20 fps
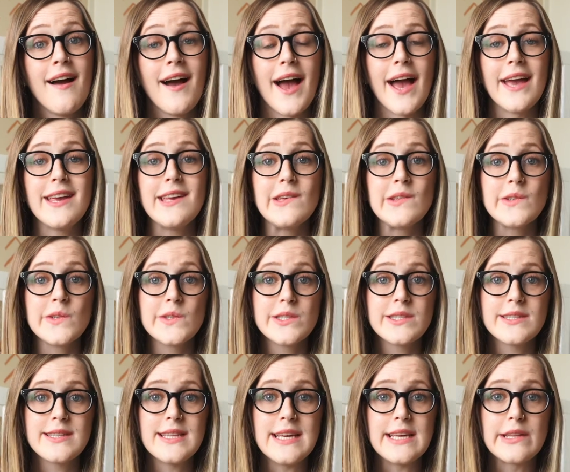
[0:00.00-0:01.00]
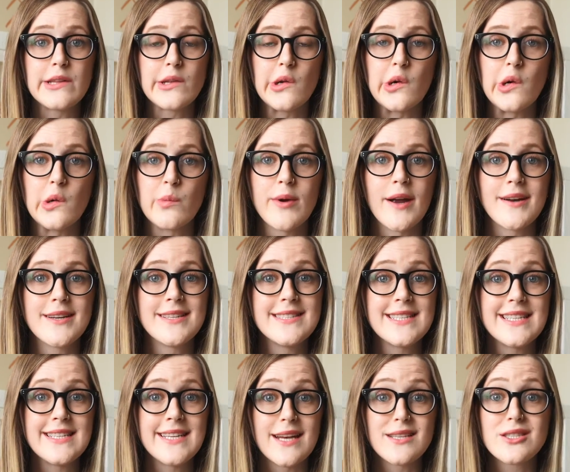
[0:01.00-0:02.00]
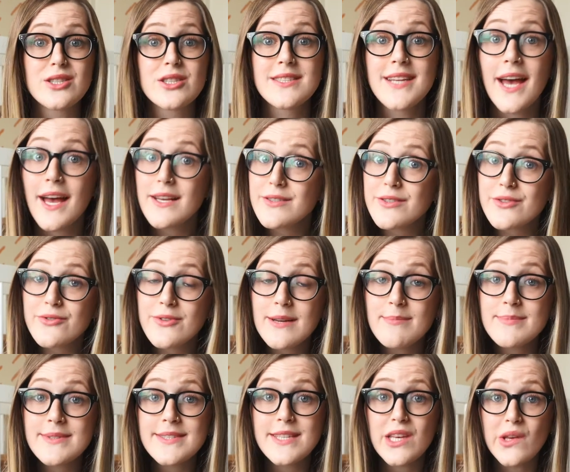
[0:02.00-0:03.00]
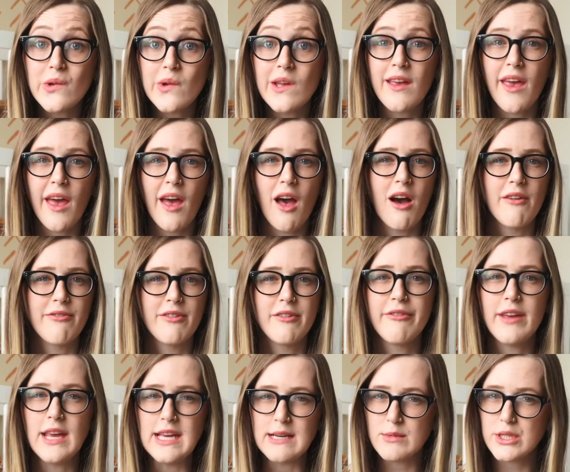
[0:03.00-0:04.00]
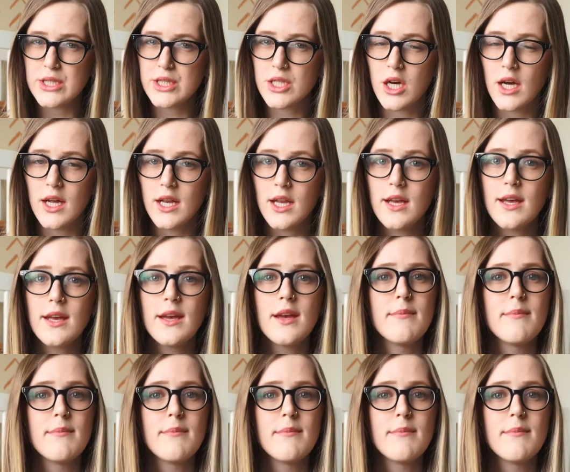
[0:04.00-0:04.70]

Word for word: I used the little pregnancy test test strips that you can get off of Amazon